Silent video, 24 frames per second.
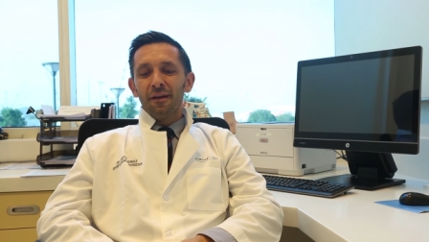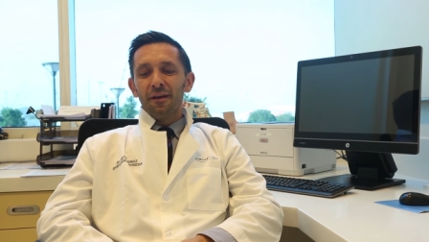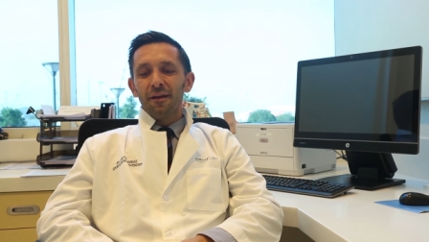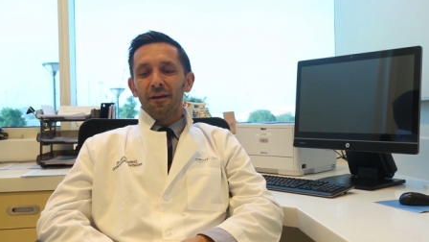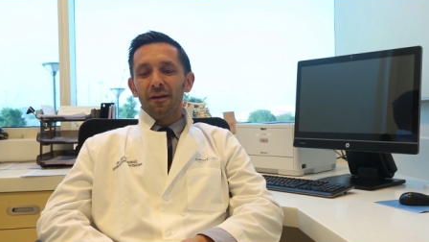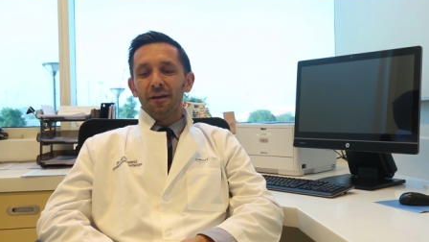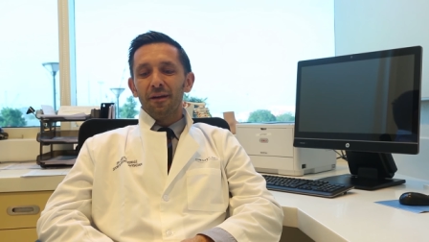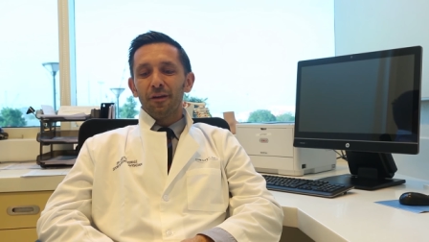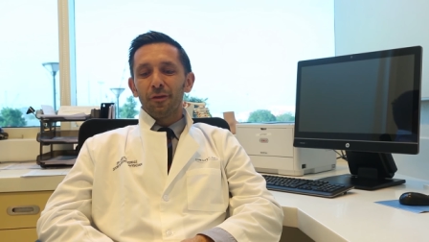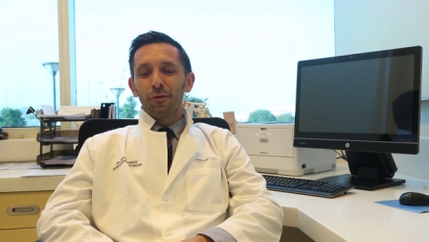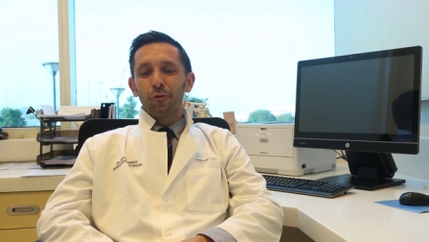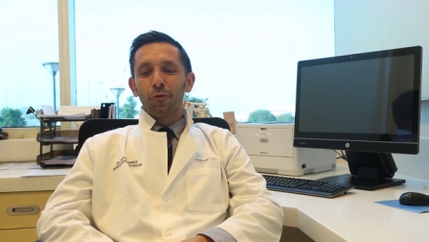
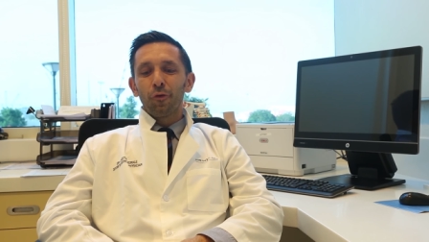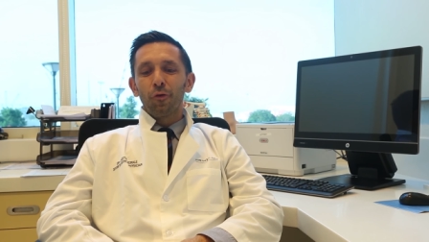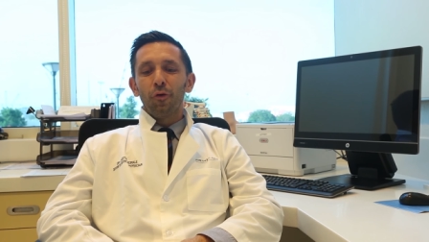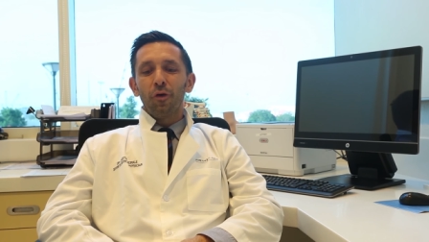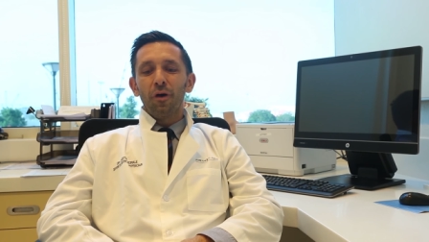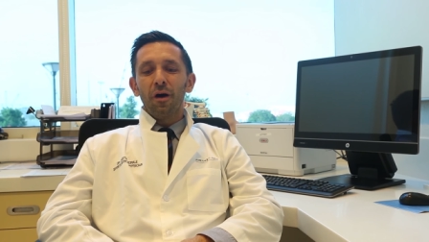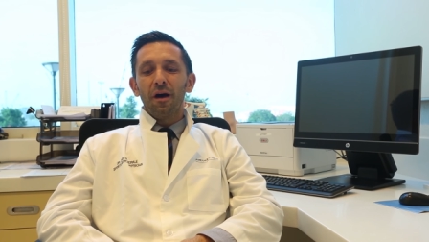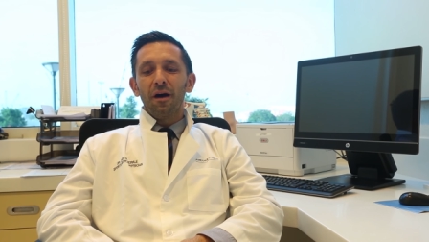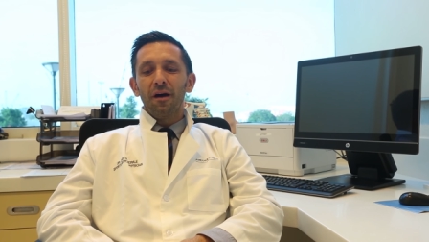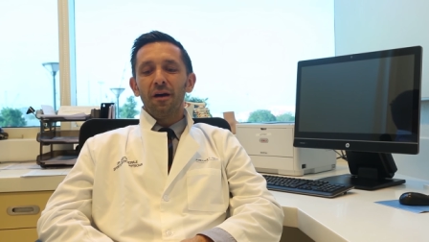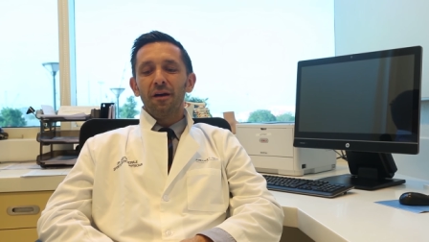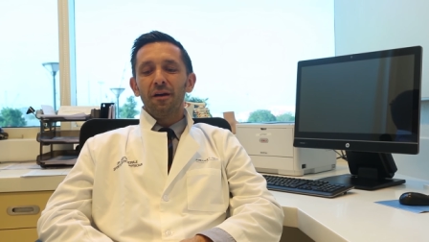uh,
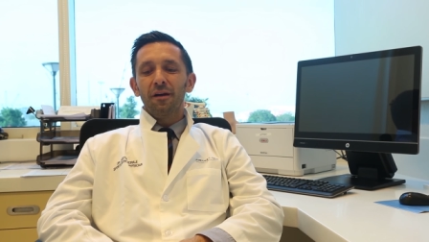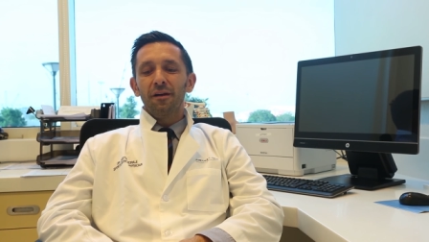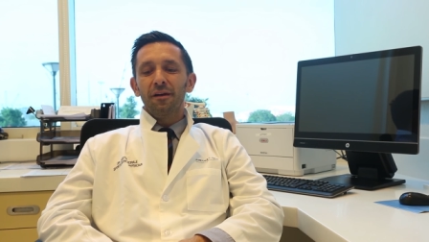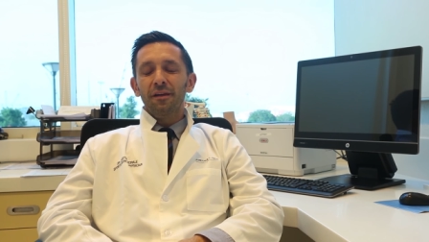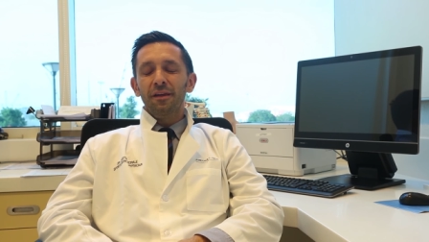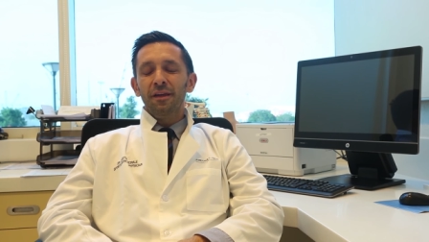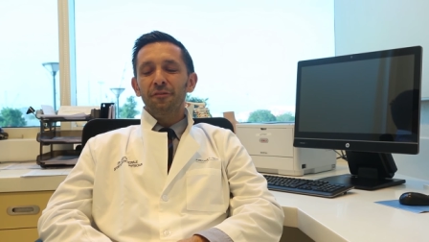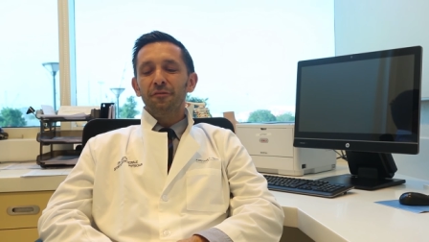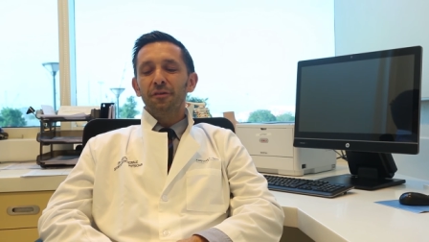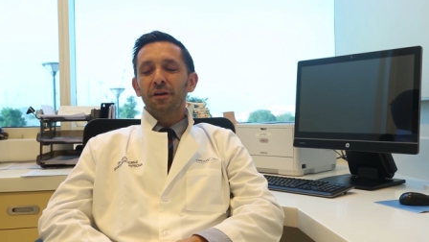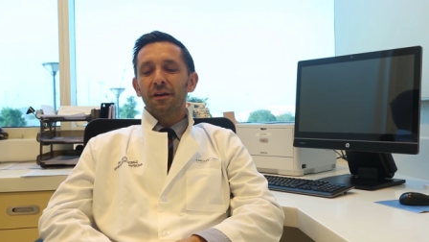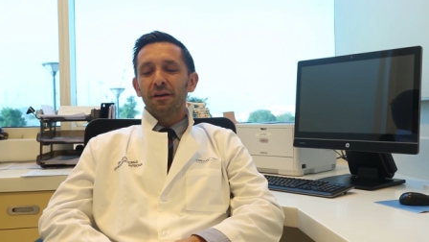so uh,
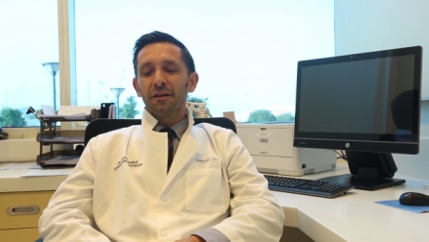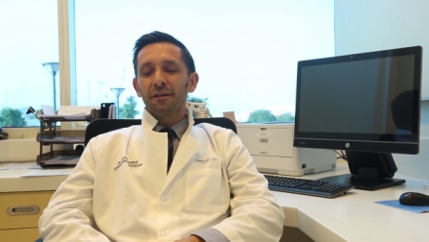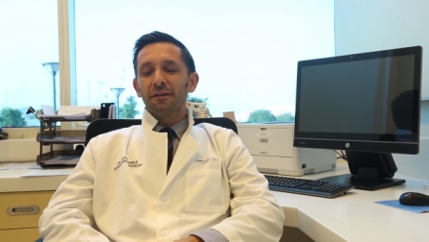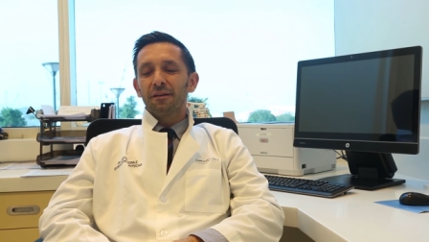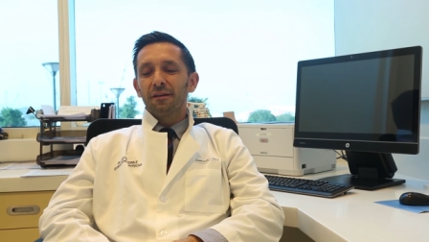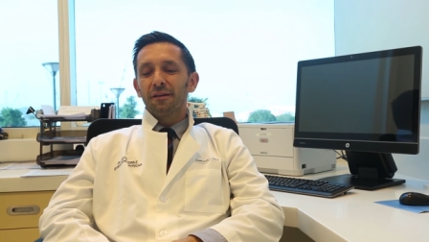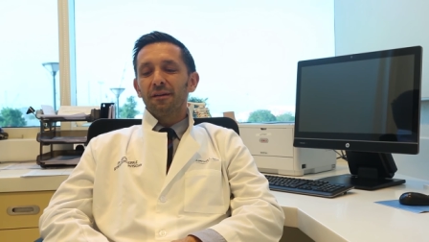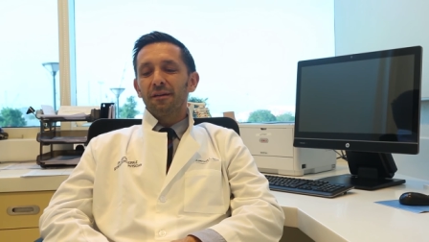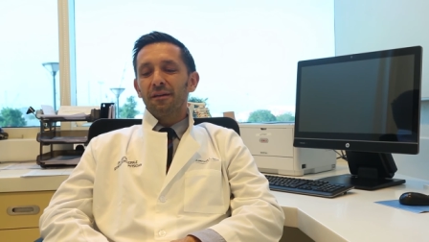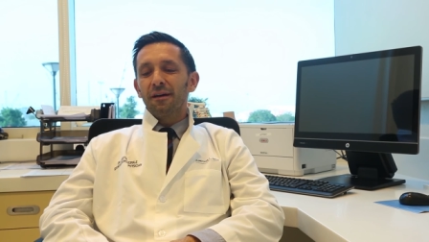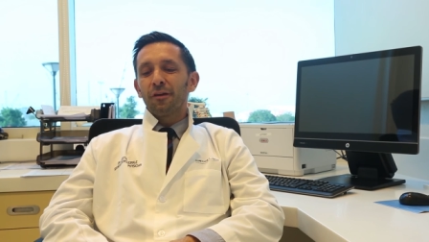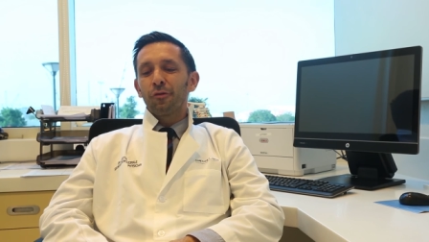even
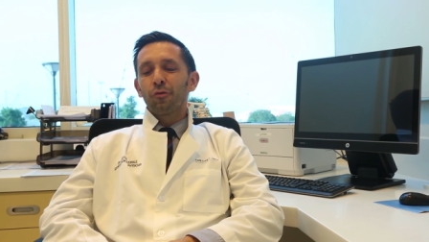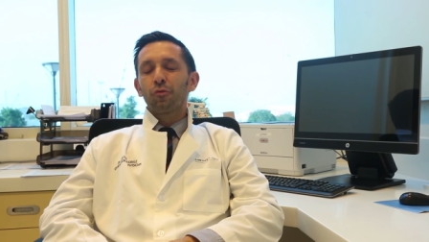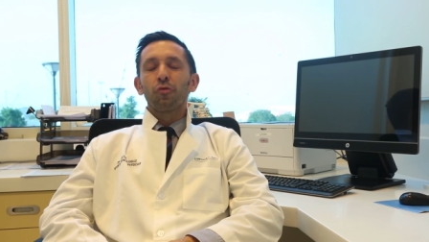a